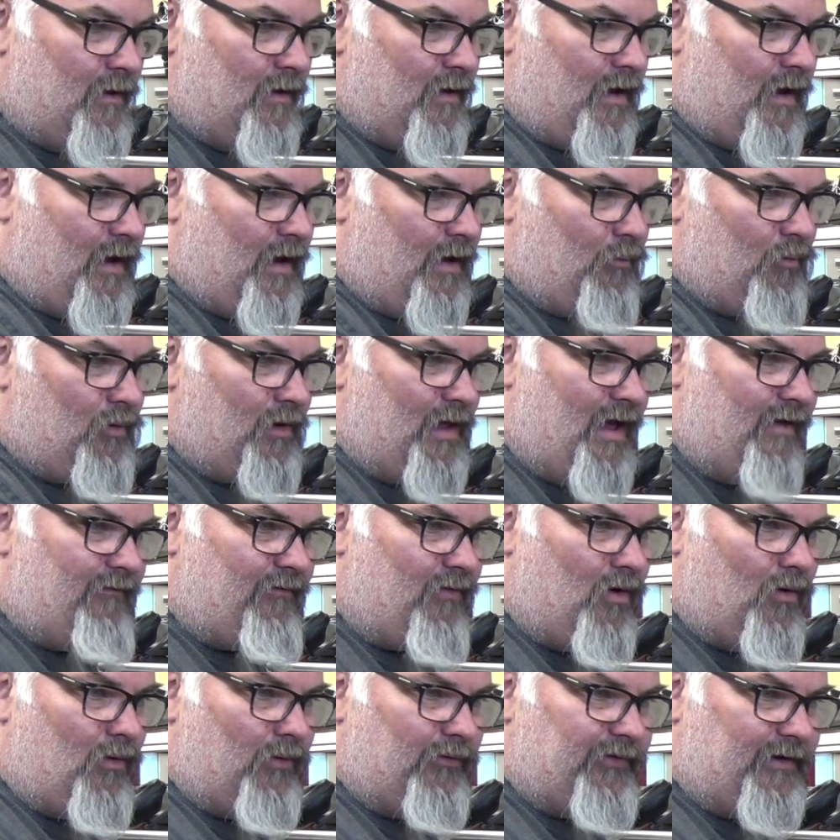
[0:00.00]
will have
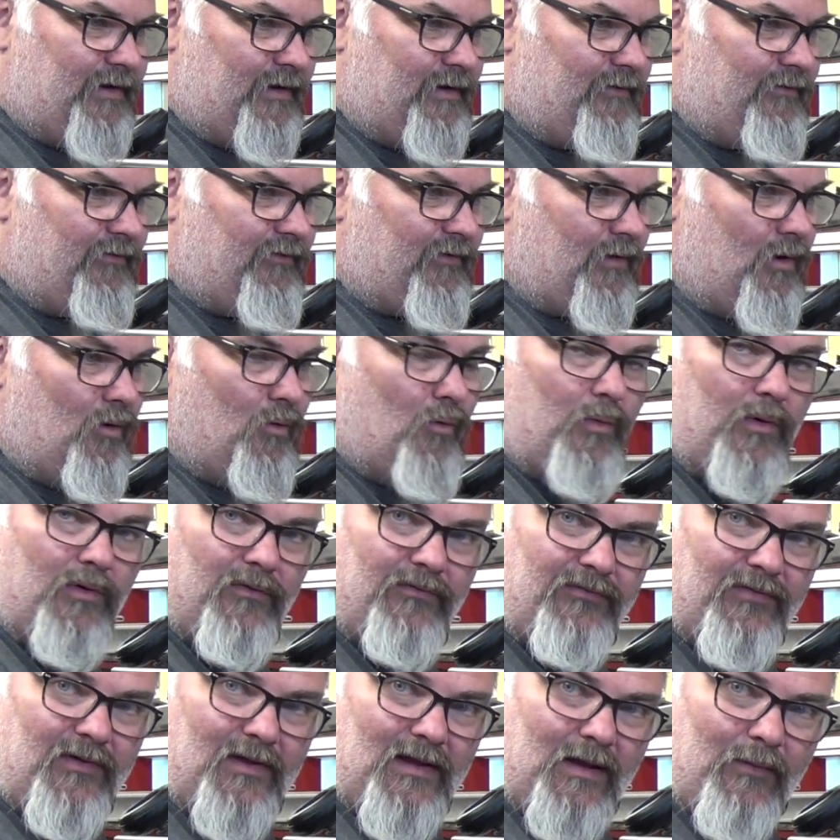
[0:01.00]
holes in it, so we'll
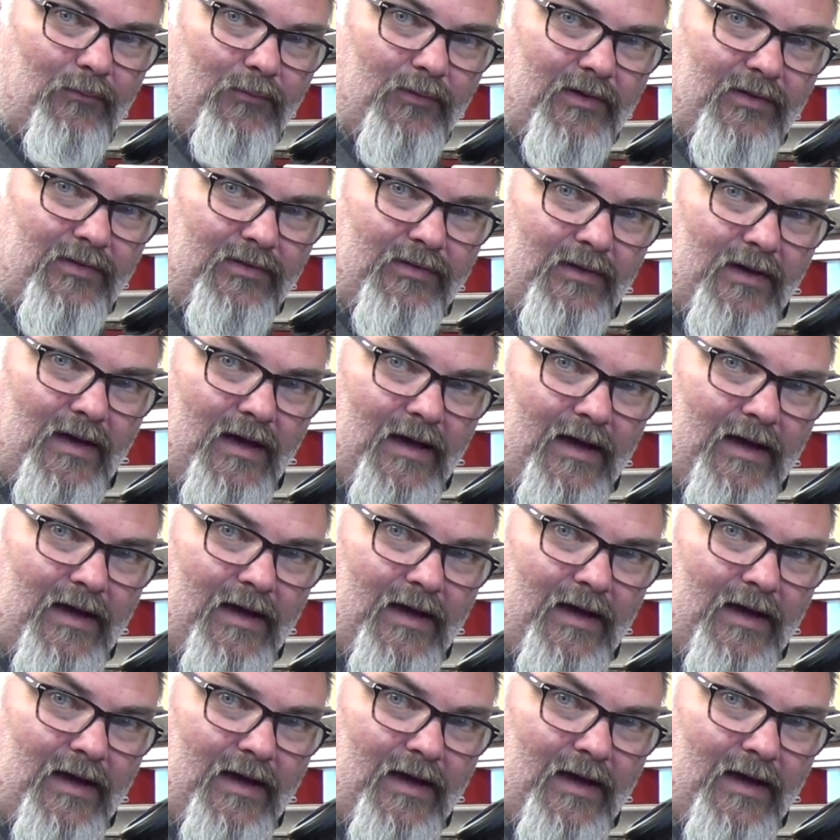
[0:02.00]
fill up with